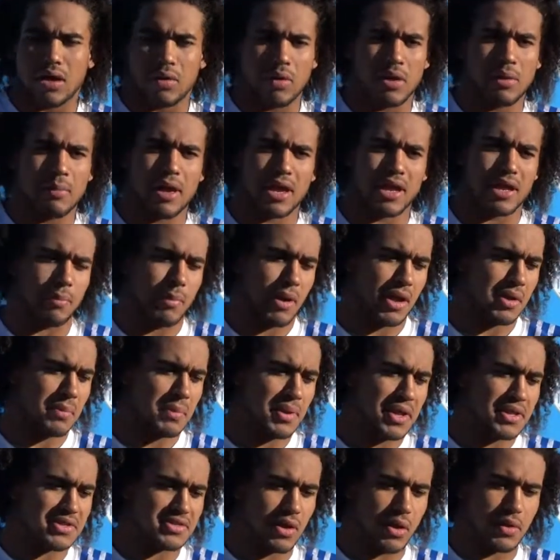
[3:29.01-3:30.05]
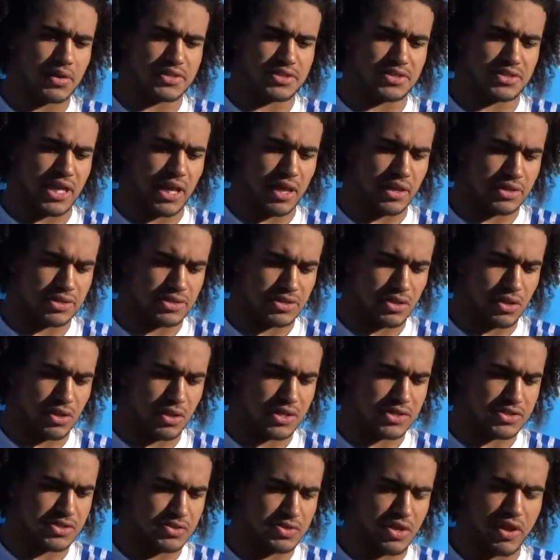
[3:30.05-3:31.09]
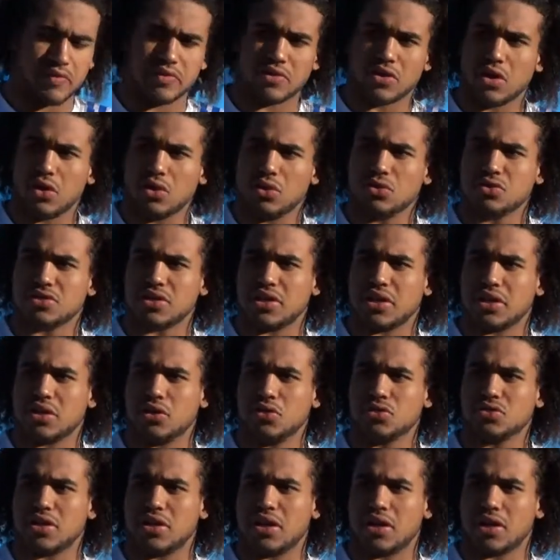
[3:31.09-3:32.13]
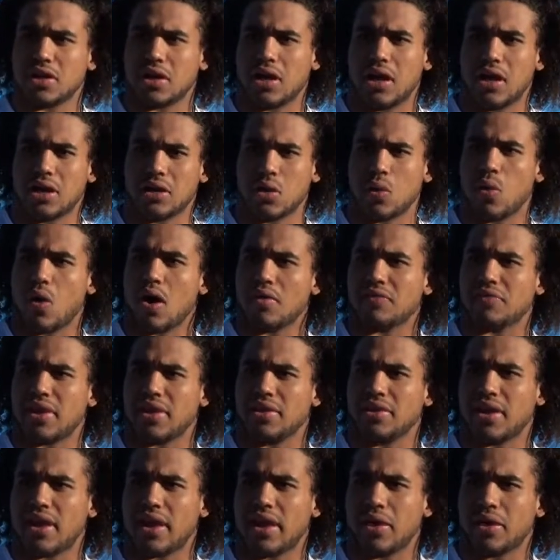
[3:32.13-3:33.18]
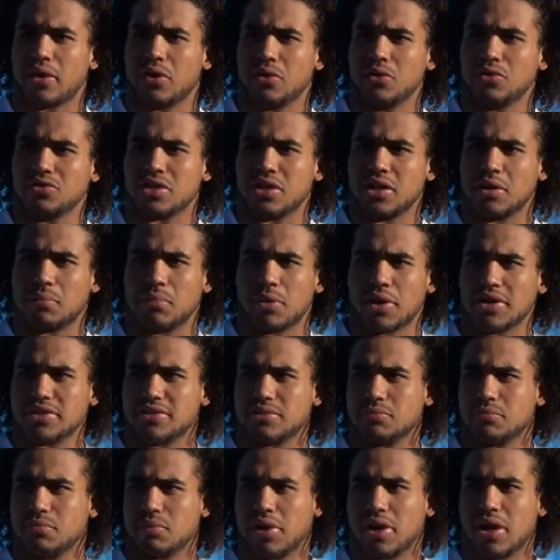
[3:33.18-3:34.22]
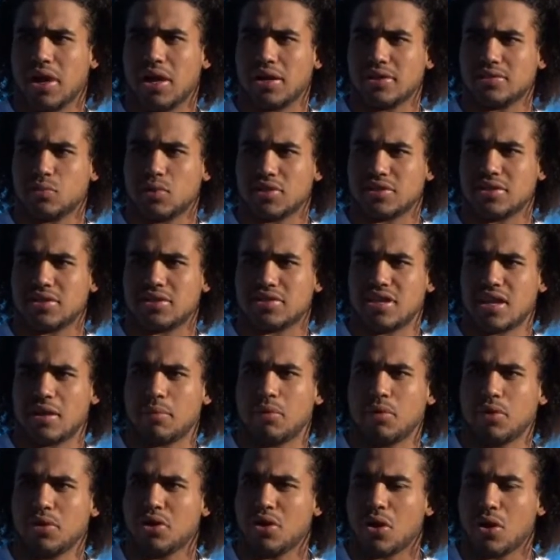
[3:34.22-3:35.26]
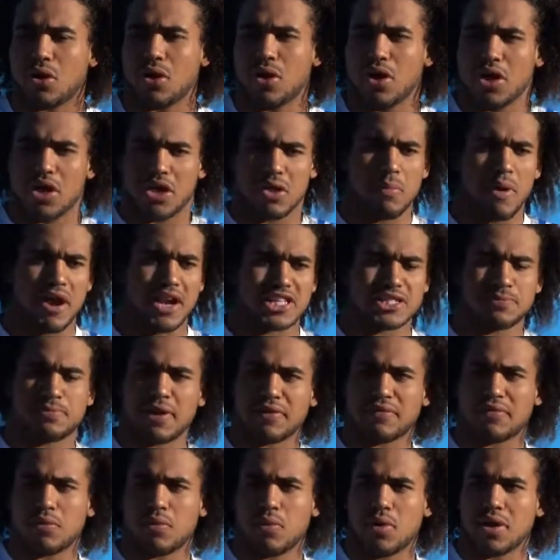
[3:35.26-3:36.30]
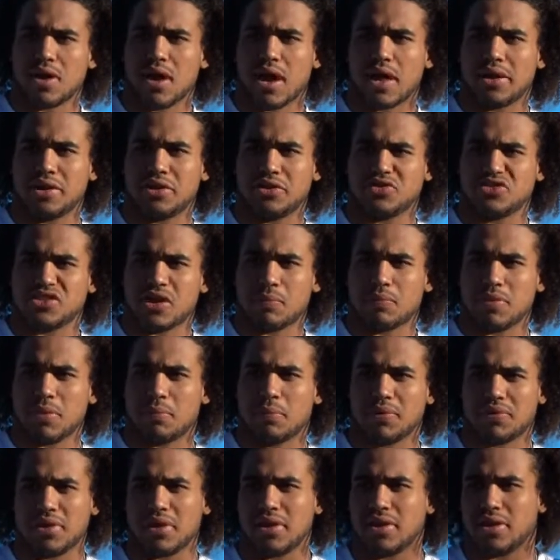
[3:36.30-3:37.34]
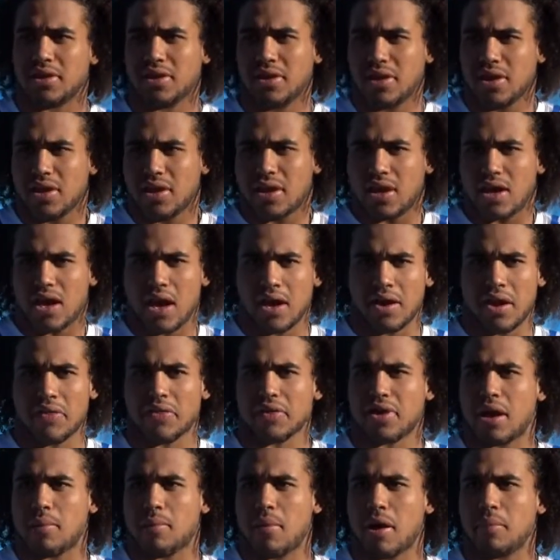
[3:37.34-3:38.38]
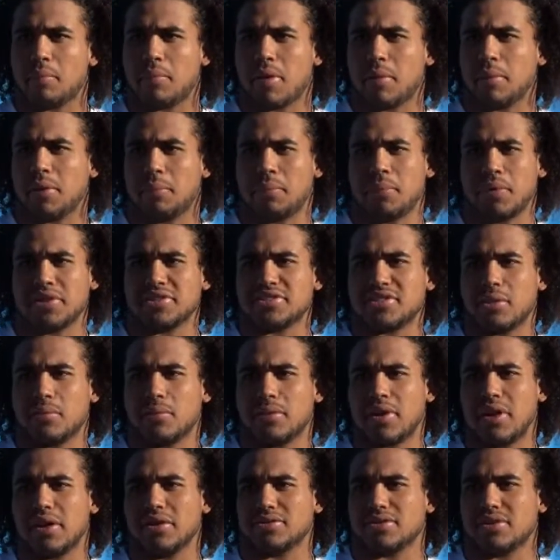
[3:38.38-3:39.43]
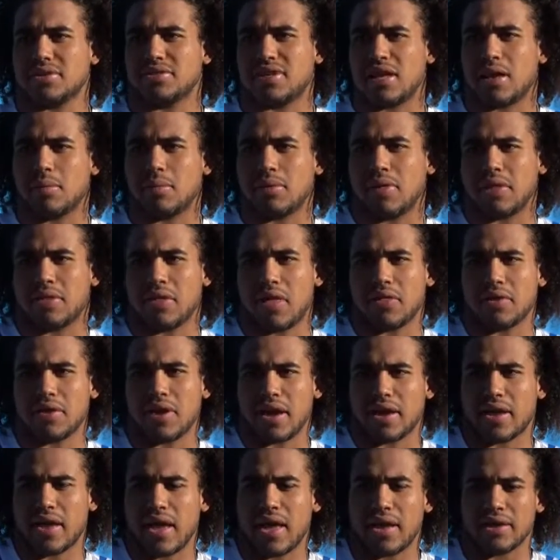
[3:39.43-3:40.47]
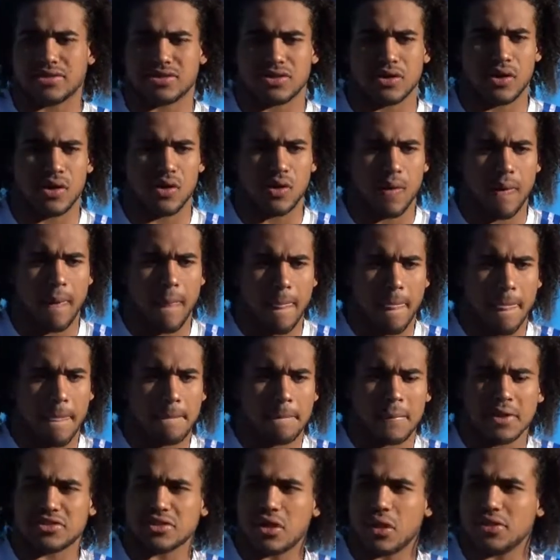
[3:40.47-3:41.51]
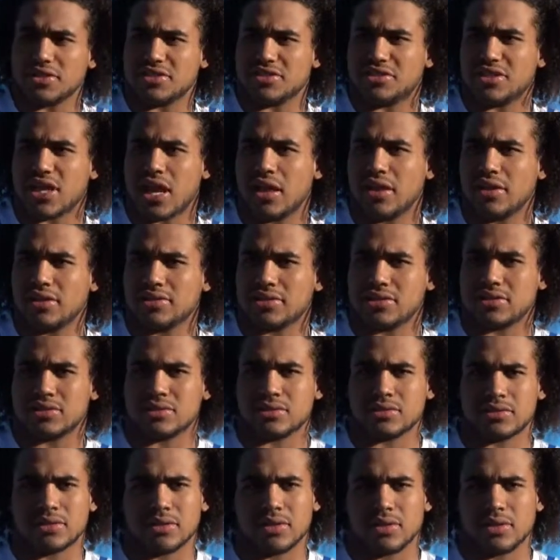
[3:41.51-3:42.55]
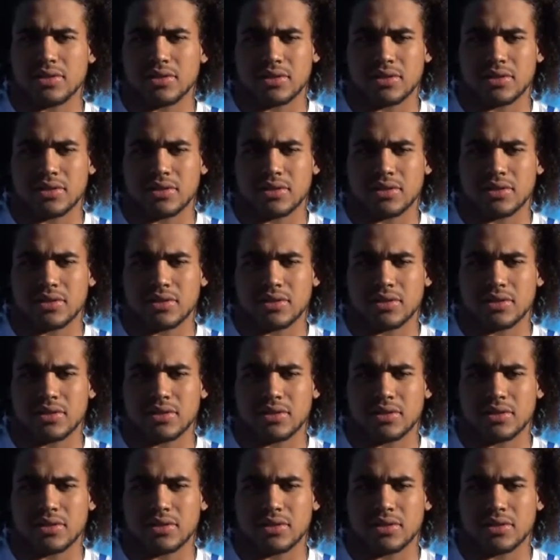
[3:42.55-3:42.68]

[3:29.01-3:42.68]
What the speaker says: Running back by committee is always a challenge, you know, because you never know who's gonna go off that day or who's gonna bring what to the table. You know, you might expect for one guy to do something, but then another guy might be able to bring something else to the table that the other guy can't. So it's always a challenge, and